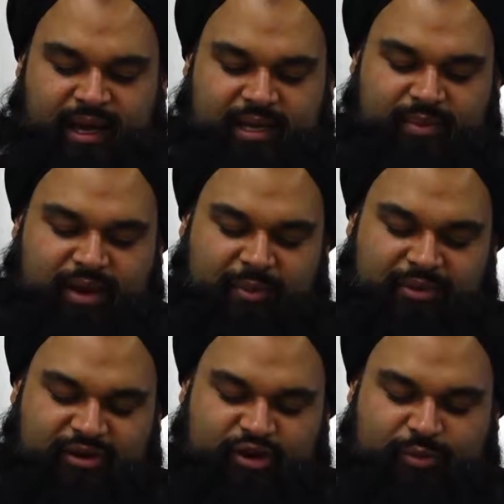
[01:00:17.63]
and the
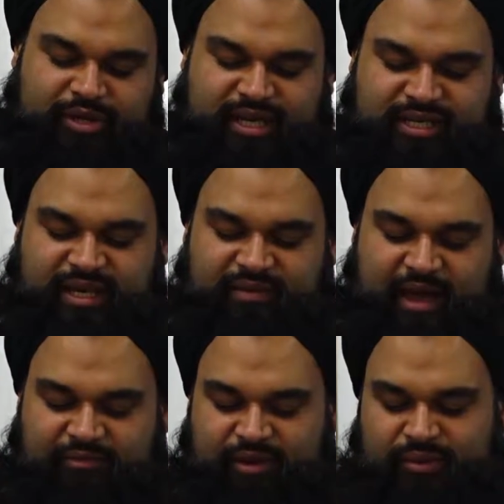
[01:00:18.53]
proper interpretation of
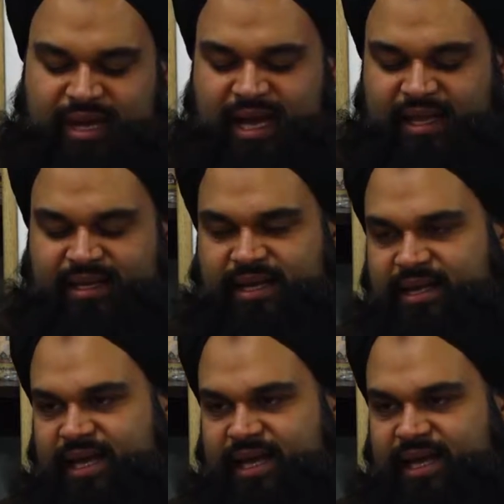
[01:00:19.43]
every reality